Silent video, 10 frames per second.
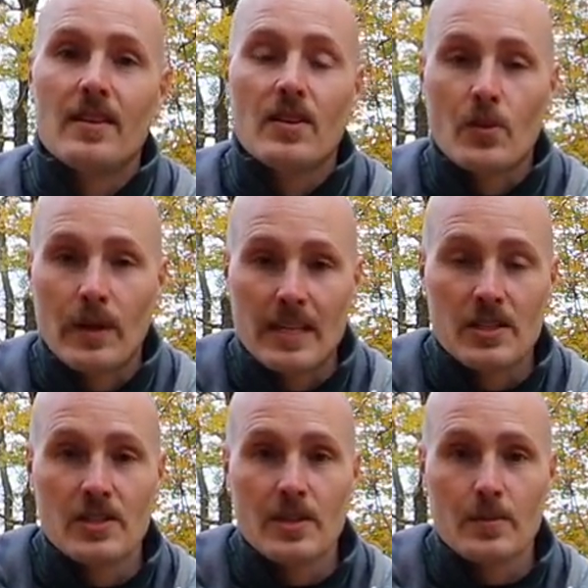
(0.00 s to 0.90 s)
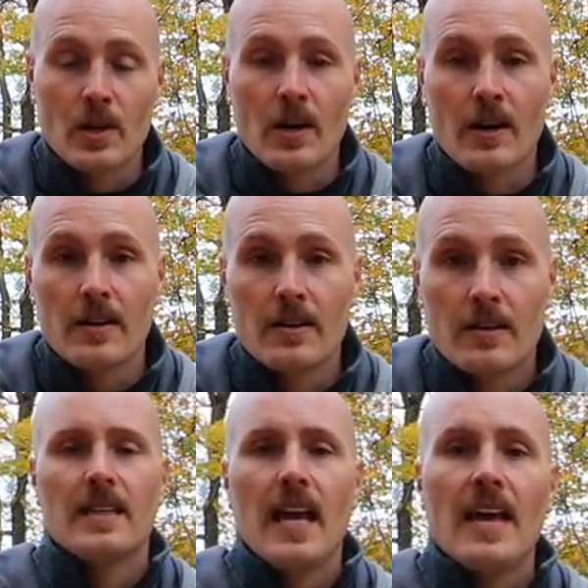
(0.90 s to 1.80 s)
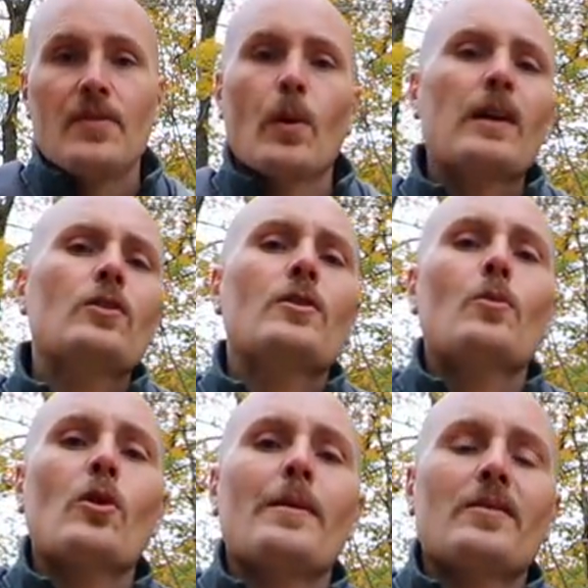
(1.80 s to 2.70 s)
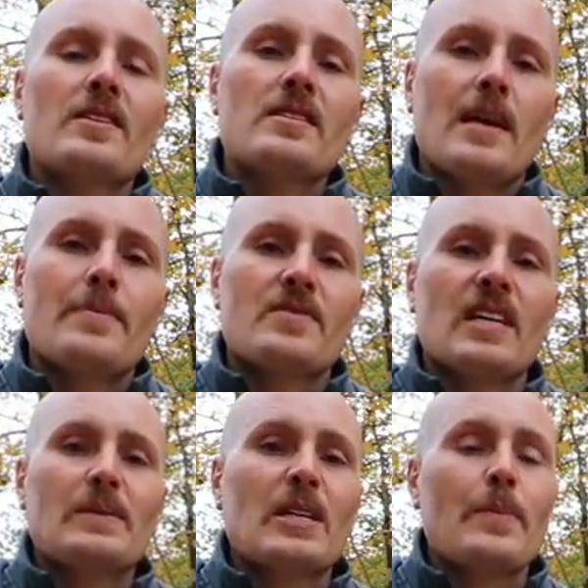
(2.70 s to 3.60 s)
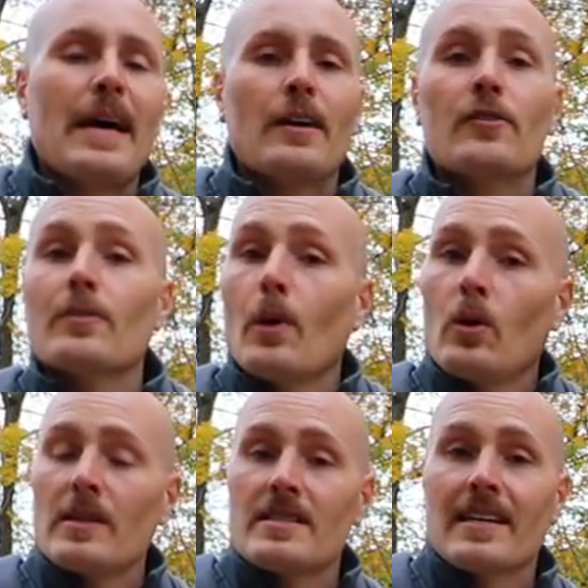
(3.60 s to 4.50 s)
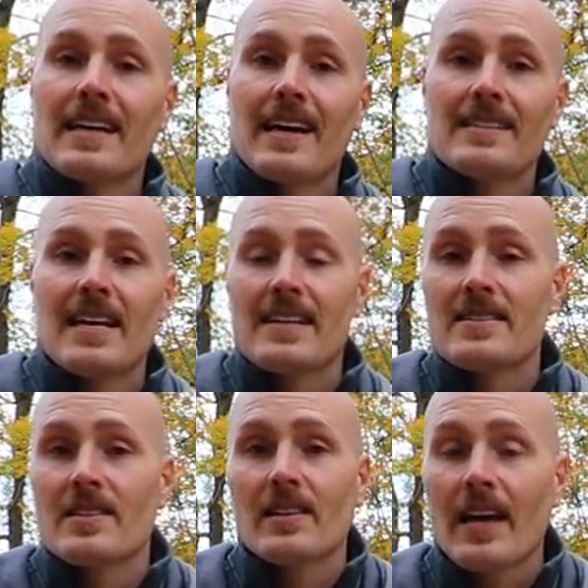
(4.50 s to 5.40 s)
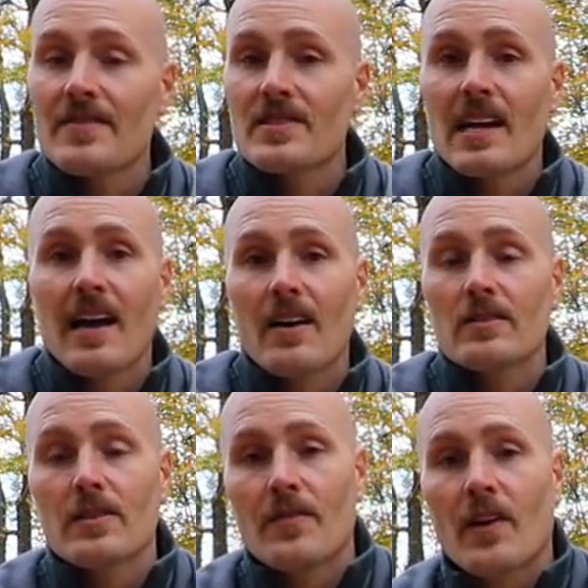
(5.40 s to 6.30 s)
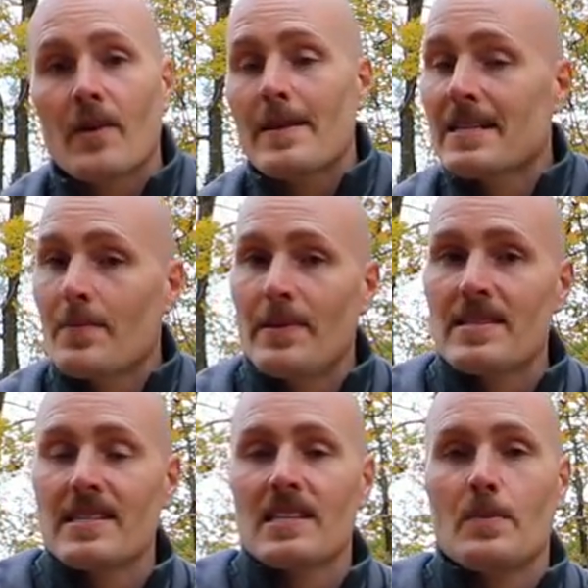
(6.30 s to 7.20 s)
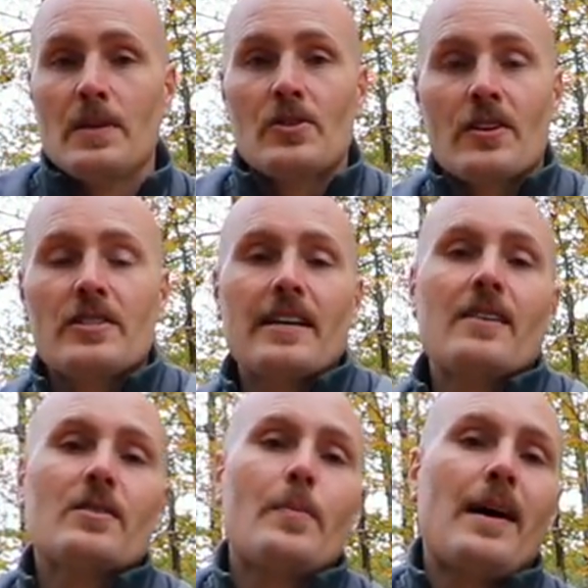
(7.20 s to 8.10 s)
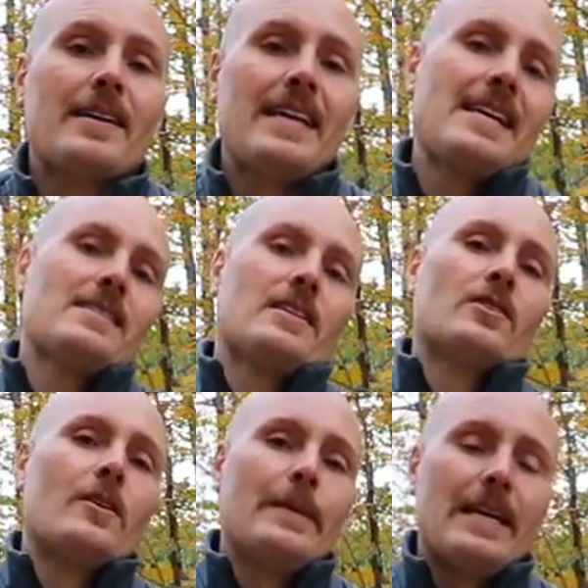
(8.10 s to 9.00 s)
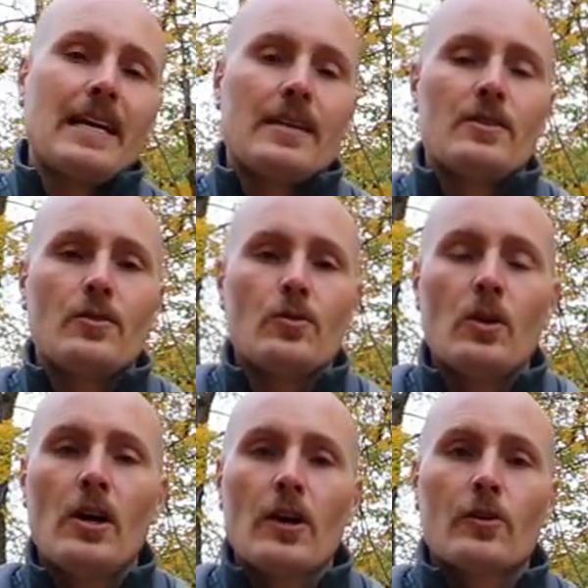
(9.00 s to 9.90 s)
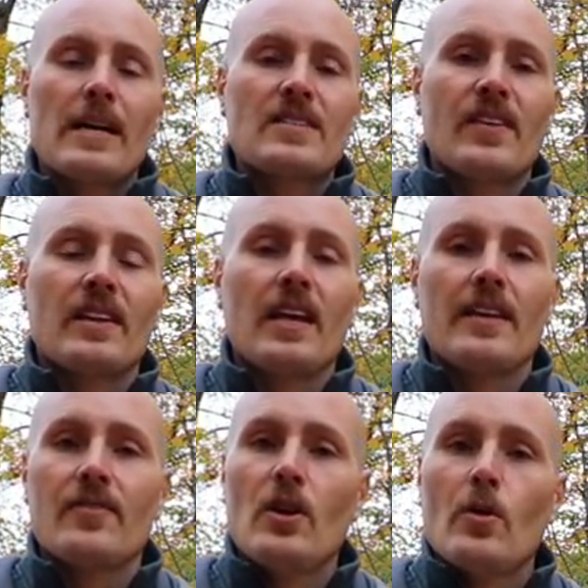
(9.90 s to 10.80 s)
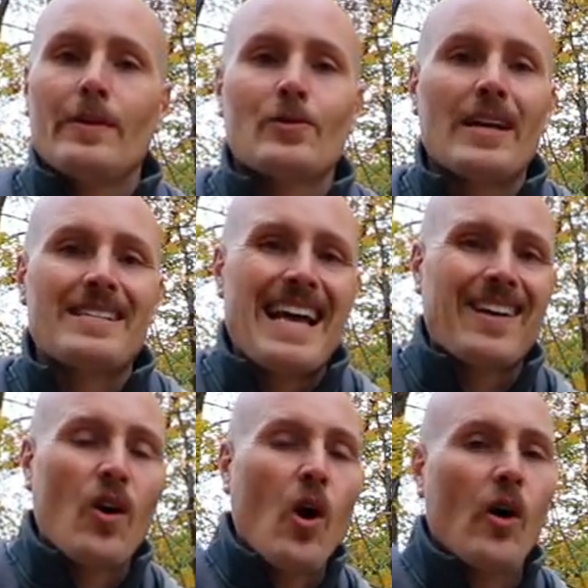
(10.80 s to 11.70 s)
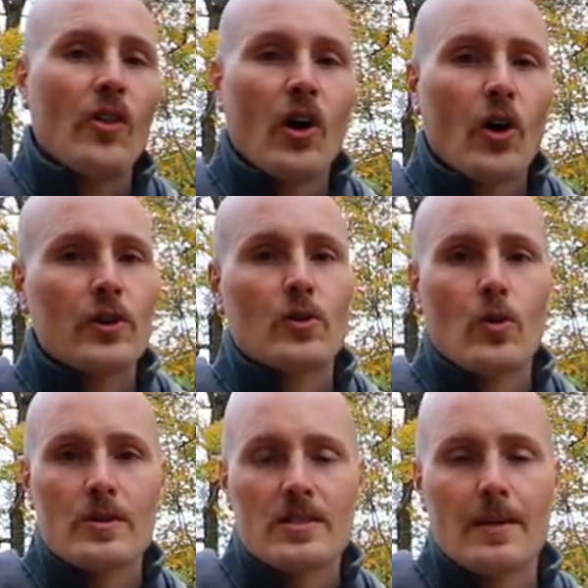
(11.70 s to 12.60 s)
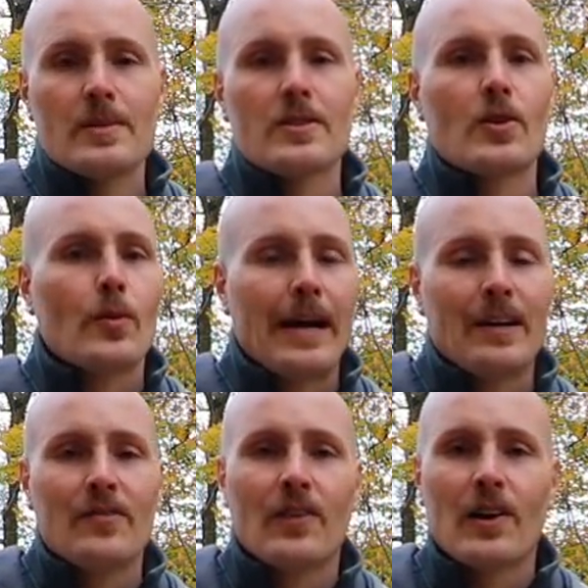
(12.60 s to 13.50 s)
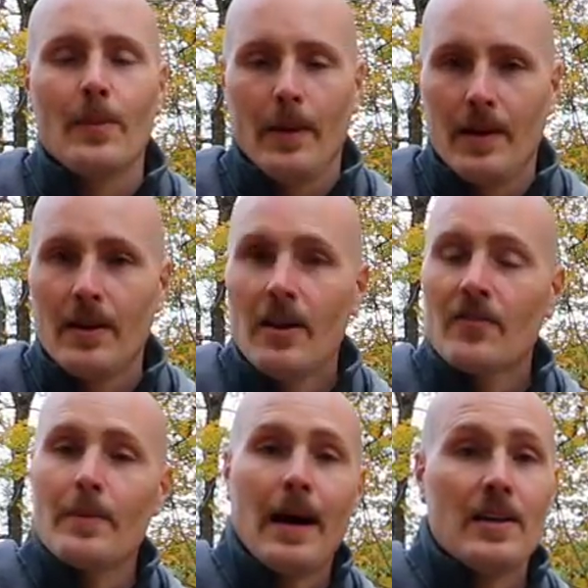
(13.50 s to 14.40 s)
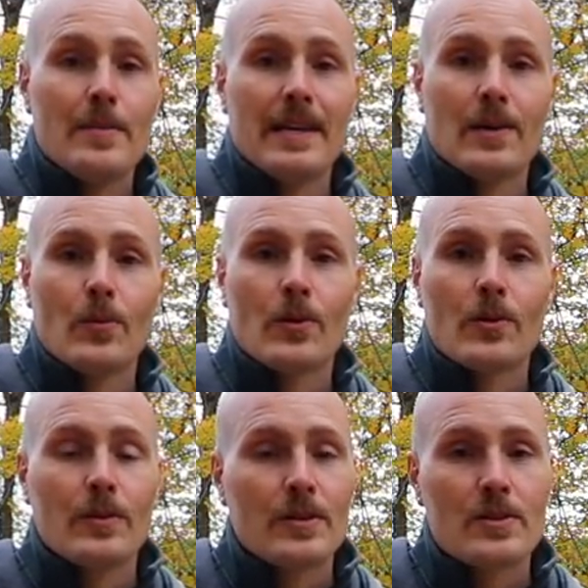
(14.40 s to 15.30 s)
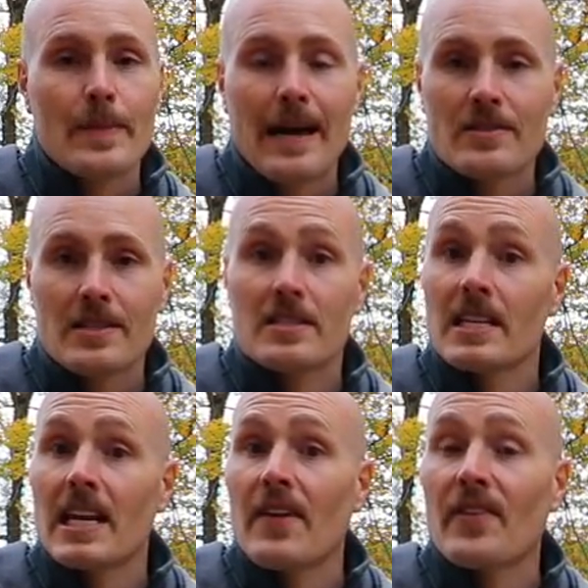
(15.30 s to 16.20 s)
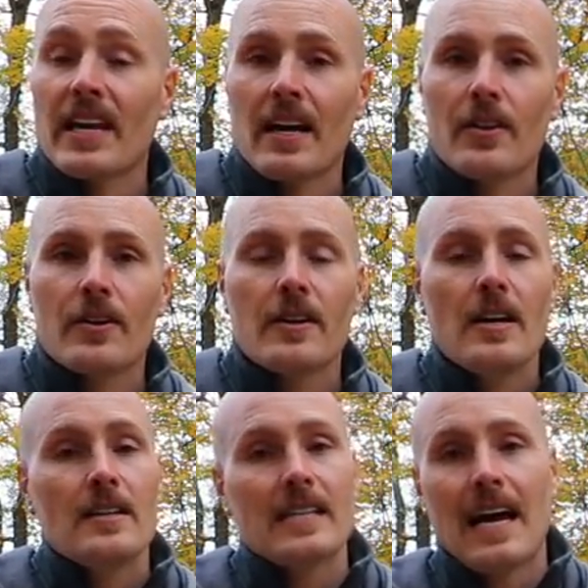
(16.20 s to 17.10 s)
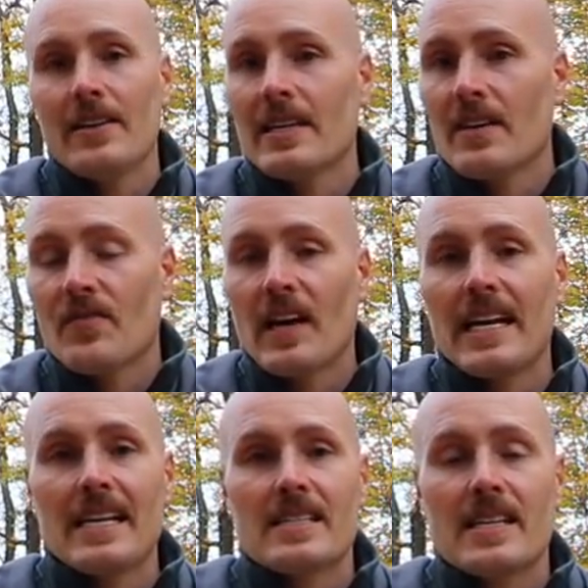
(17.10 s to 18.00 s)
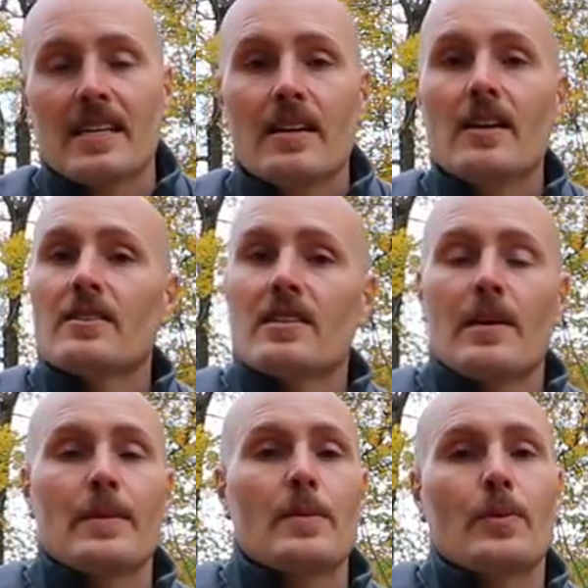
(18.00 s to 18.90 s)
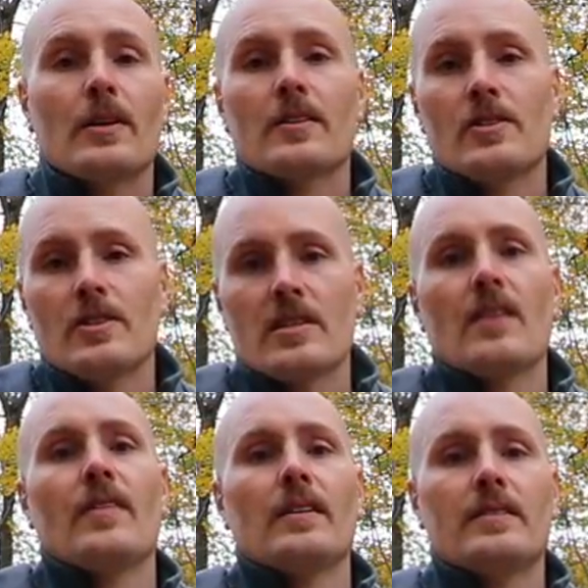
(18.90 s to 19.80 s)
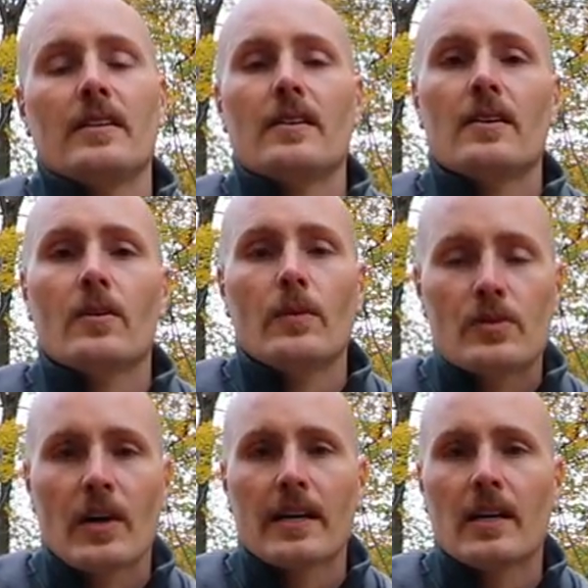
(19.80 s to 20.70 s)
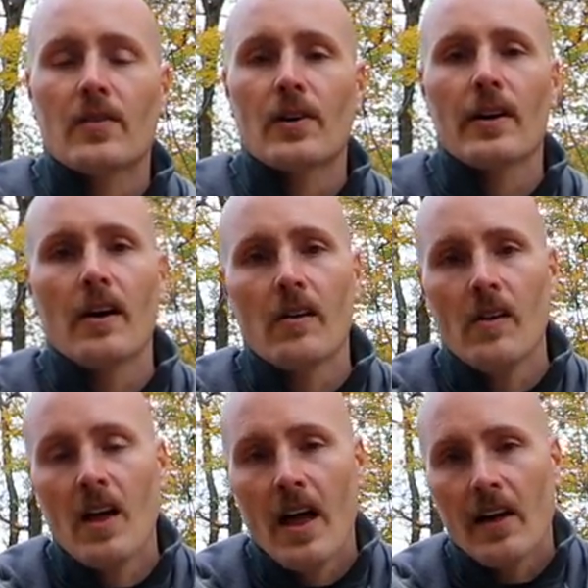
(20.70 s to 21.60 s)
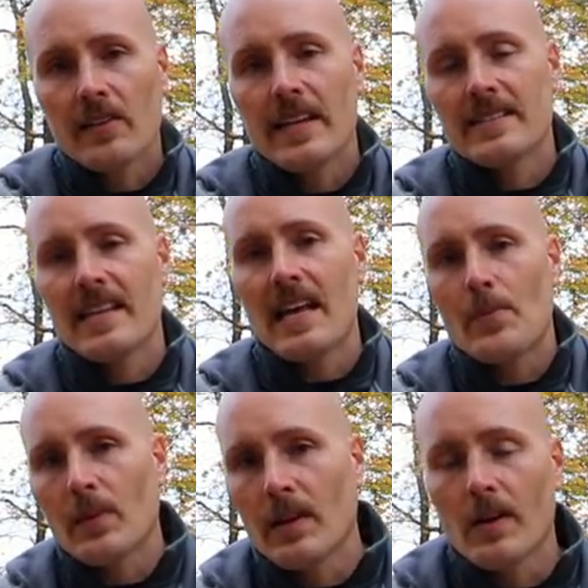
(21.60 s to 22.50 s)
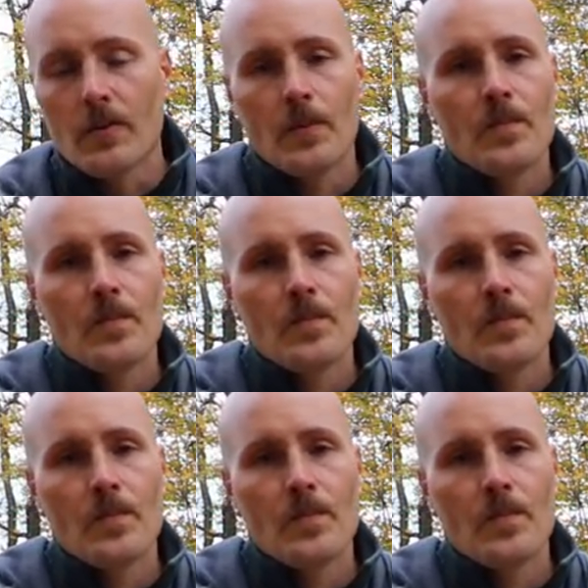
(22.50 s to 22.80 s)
The relationships are. If you want to learn more about this type of subject matter from holistic context to lifestyle to farming to business, be sure to check out the podcast that Darby and I do, Grass Fed Life. We try and tackle all the hardcore subjects around farming from how you make it work with your spouse and significant other to how you get financing to some of the production stuff out there. We try and cover it all. A link to that below.